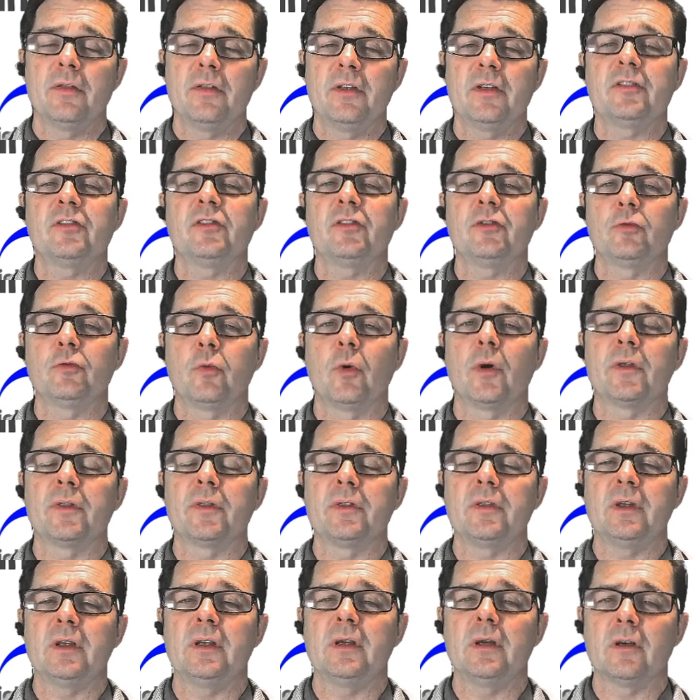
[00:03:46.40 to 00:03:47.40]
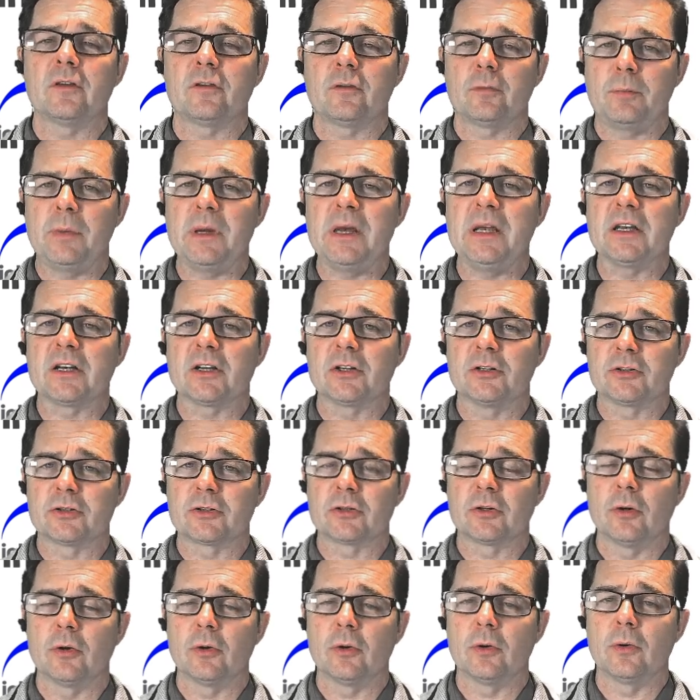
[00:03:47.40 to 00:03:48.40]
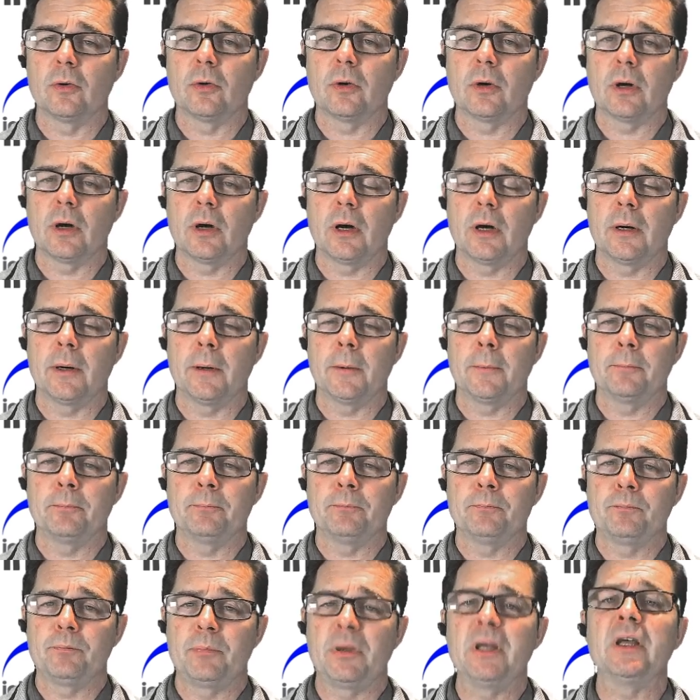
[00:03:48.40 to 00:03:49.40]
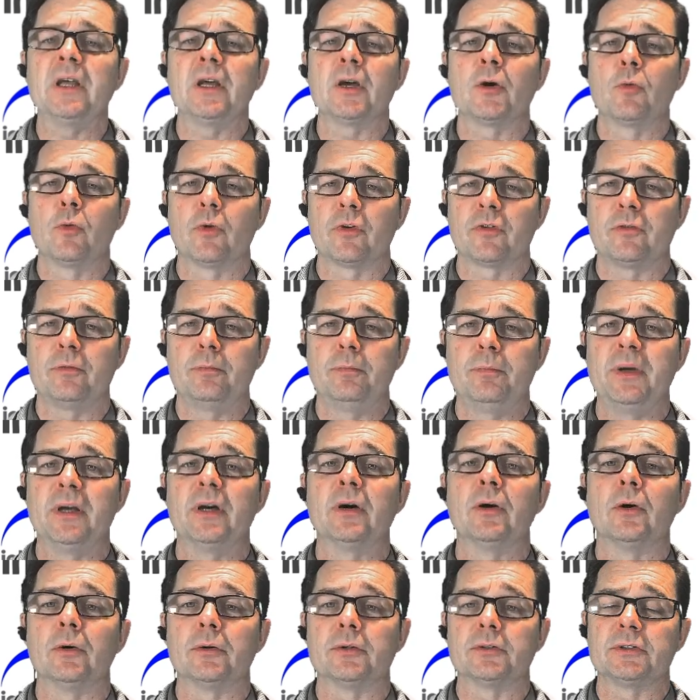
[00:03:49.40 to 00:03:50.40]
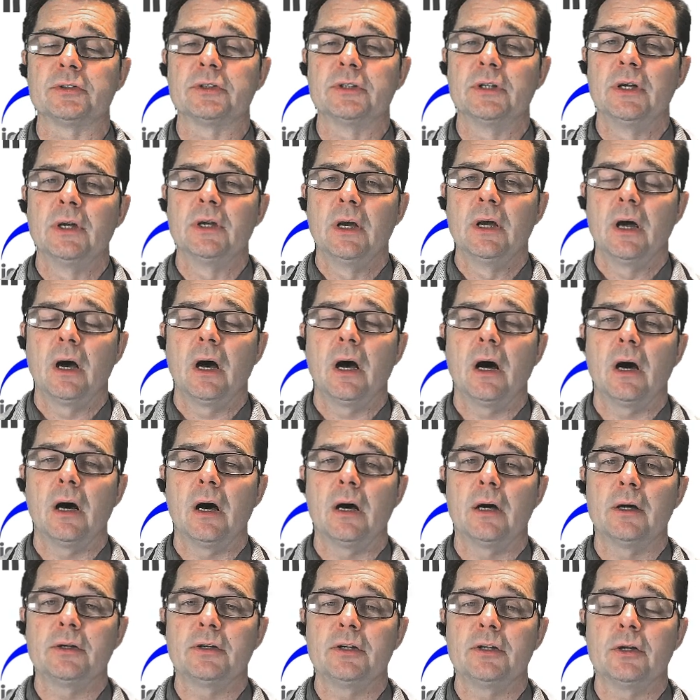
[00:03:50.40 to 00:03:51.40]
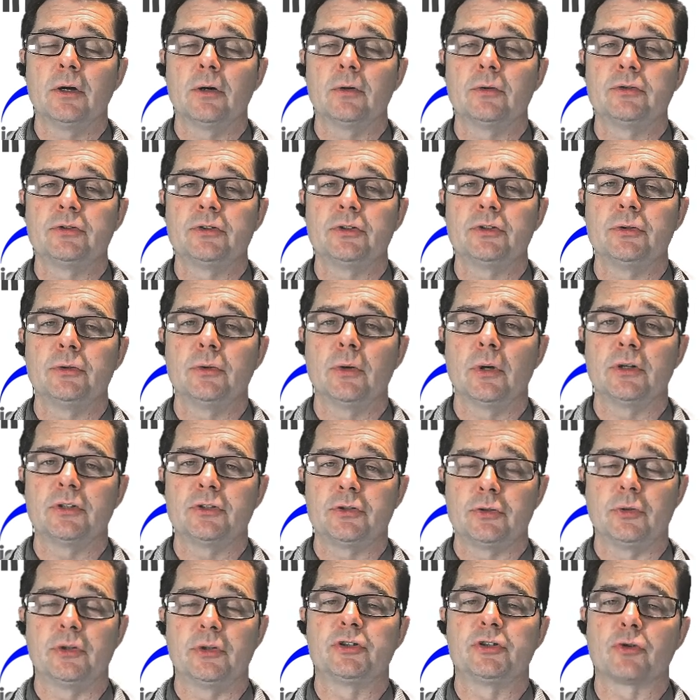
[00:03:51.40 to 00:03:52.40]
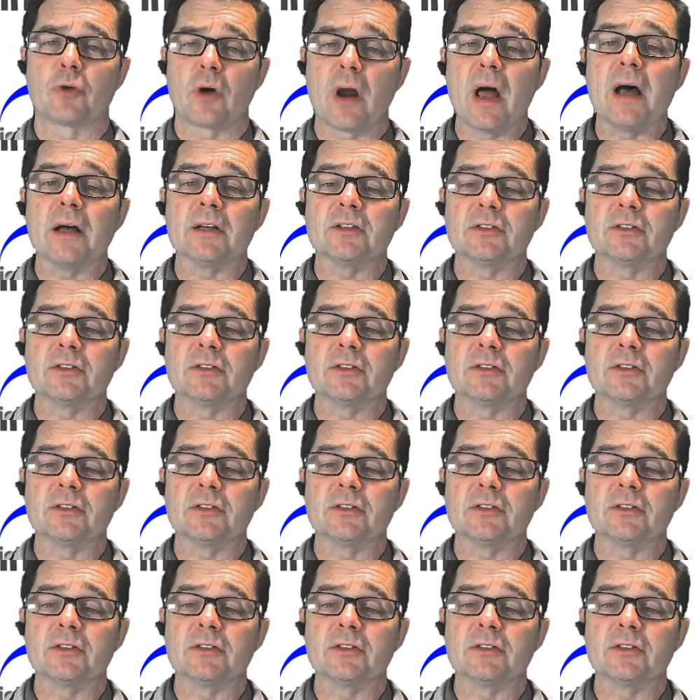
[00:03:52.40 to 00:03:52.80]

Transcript: is what the speed control pig was built to address.